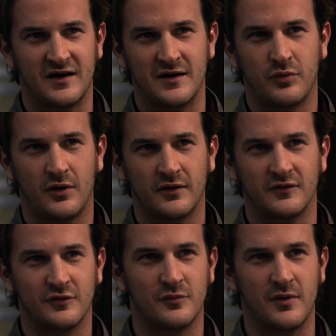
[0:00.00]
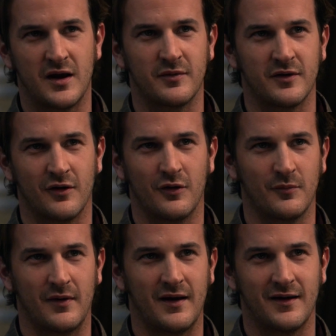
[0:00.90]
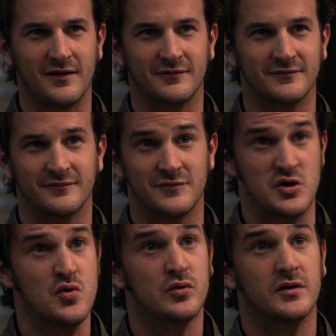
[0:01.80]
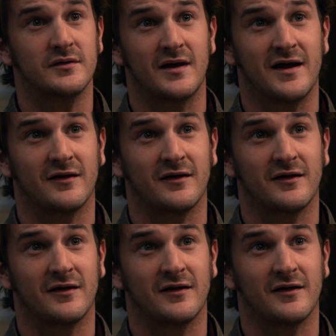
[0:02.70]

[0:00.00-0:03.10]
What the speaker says: who blindly followed orders, Gabriel saw that